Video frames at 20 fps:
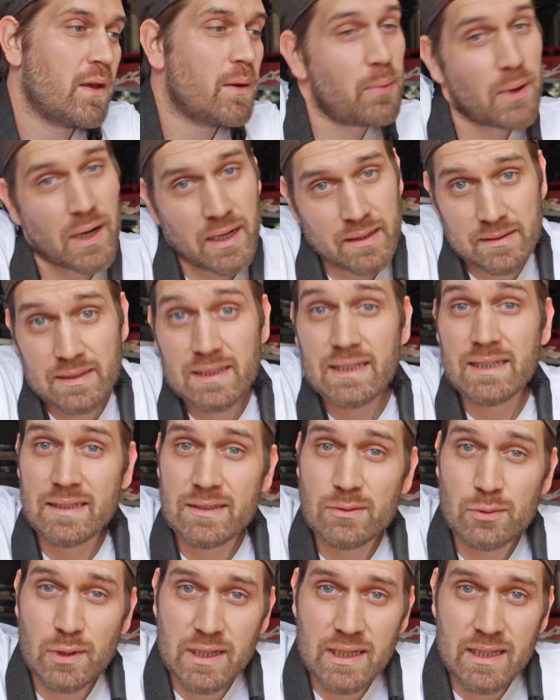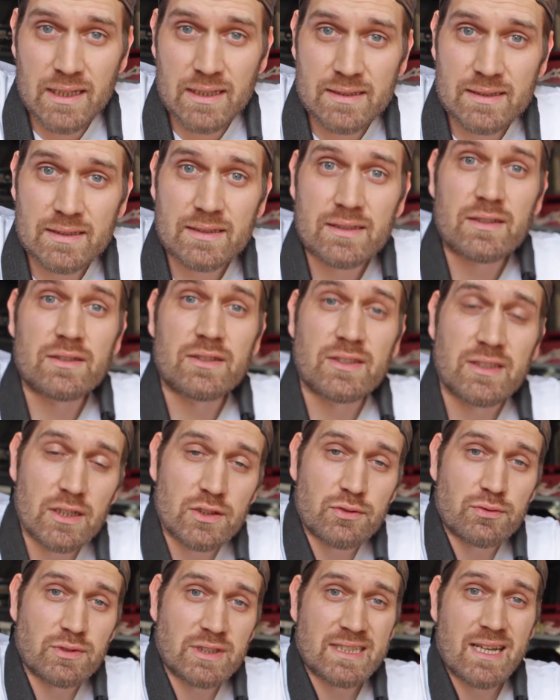But it is what it is. The
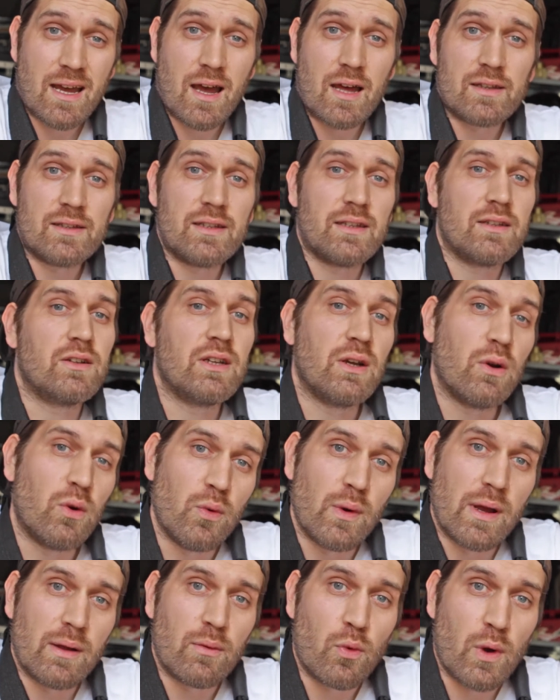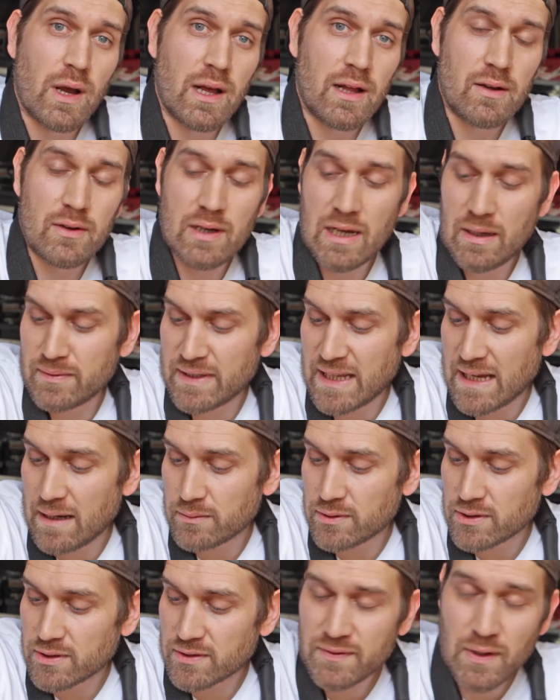surgery's done. It all went well. I'm now
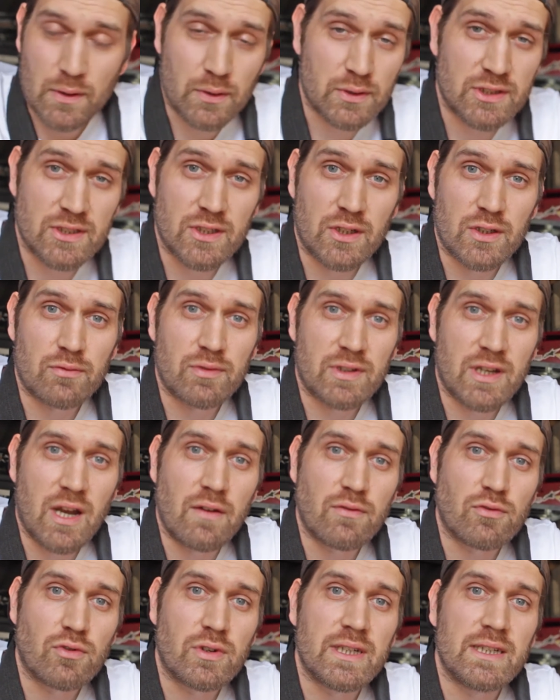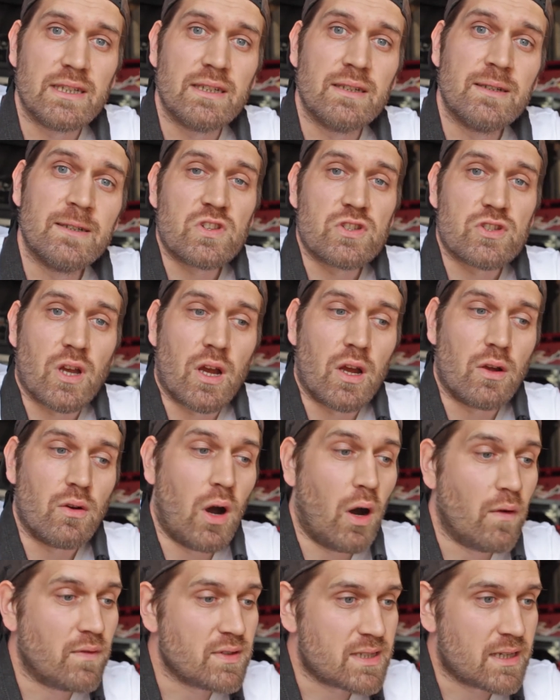just focusing on the recovery. So
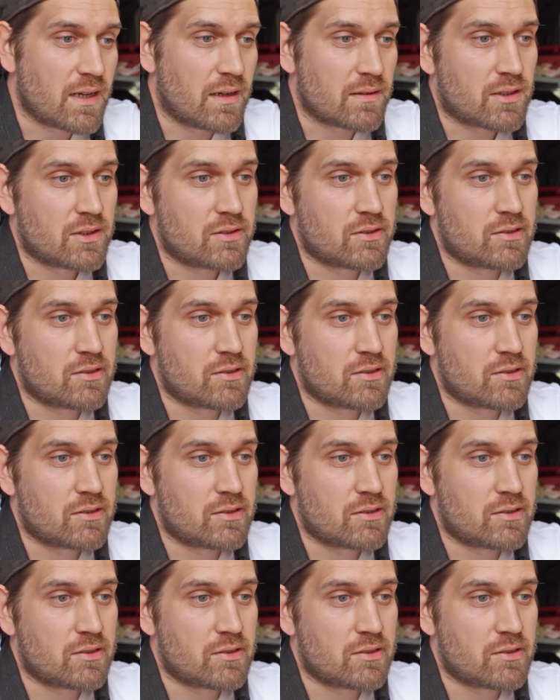obviously I